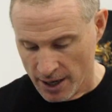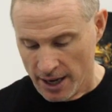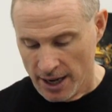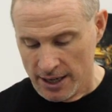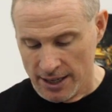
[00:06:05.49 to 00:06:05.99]

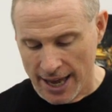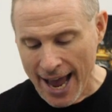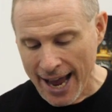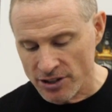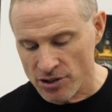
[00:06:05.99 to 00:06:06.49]
and
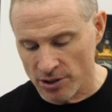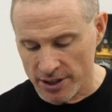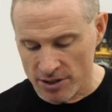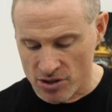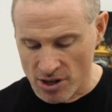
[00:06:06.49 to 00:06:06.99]

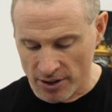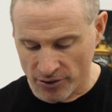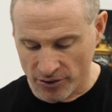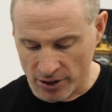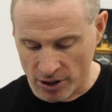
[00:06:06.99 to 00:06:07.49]
actually
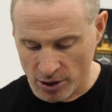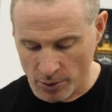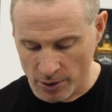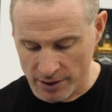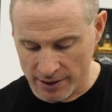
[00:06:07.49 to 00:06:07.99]
just
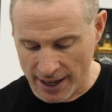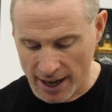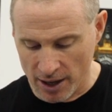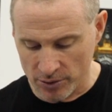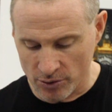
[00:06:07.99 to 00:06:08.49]
secure it
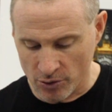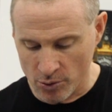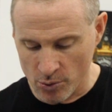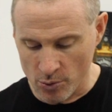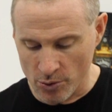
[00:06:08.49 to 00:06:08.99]
down
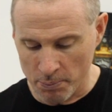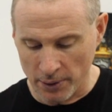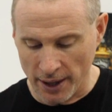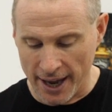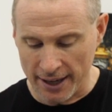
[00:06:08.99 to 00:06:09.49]
to the
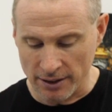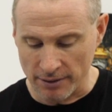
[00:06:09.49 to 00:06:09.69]
platen.